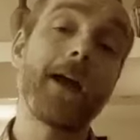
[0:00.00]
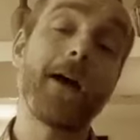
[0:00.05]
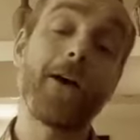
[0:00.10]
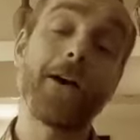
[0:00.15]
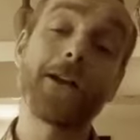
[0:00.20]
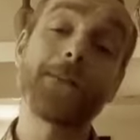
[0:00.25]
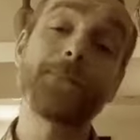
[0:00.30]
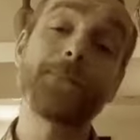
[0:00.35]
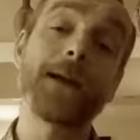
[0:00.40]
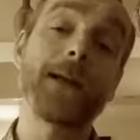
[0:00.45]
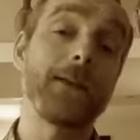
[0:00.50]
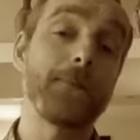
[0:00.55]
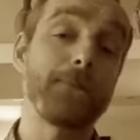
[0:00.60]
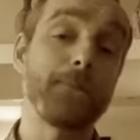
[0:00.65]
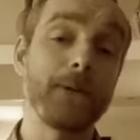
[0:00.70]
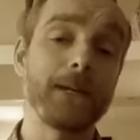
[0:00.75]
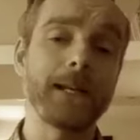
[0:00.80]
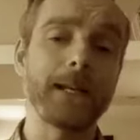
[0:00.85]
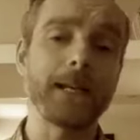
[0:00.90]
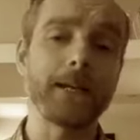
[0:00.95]
it, I make
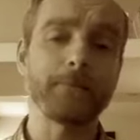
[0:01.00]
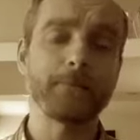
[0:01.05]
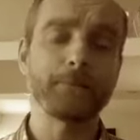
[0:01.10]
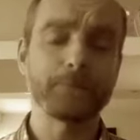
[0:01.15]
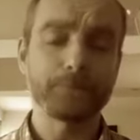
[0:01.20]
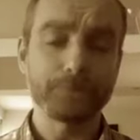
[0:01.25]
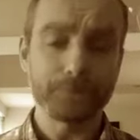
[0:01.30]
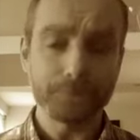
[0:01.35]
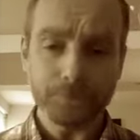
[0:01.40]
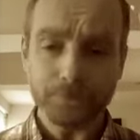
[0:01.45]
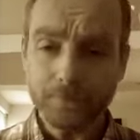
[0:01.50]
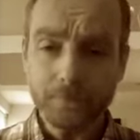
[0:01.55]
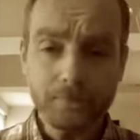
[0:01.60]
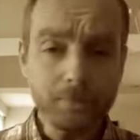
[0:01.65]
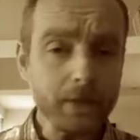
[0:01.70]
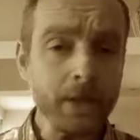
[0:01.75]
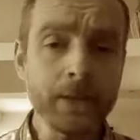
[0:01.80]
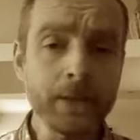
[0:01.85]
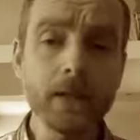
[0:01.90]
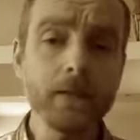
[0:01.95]
money.
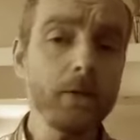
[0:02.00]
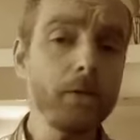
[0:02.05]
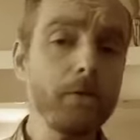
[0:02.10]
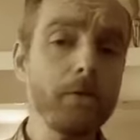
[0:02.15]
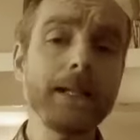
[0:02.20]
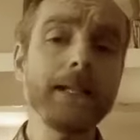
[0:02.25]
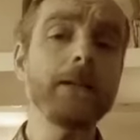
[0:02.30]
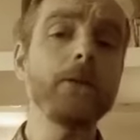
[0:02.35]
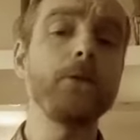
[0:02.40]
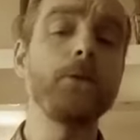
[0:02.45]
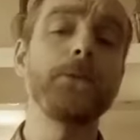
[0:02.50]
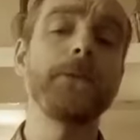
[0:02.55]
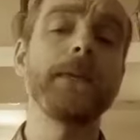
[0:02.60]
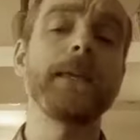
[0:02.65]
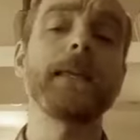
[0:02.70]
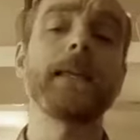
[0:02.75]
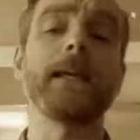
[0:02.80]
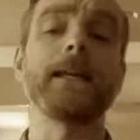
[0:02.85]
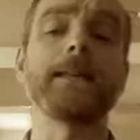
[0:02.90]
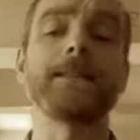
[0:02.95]
The other really cool
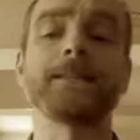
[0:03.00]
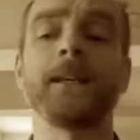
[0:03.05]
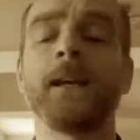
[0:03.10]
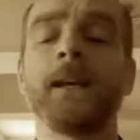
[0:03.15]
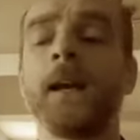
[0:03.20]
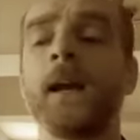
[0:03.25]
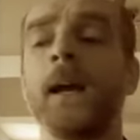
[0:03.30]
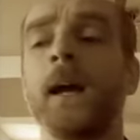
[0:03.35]
thing is